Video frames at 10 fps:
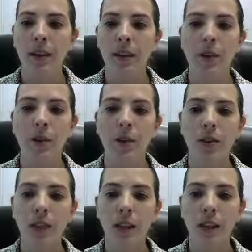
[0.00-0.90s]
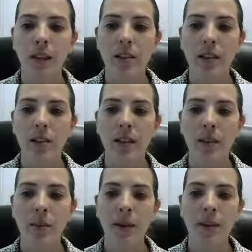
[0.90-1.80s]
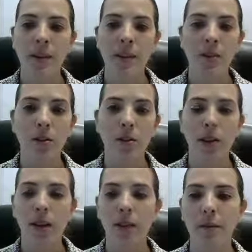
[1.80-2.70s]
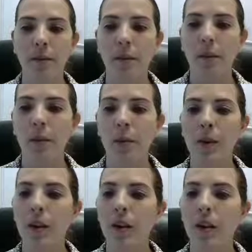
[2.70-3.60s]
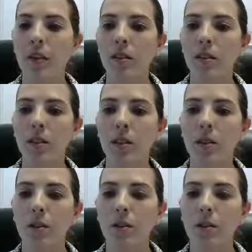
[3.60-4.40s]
So in this case, our white space is a new line, but we could also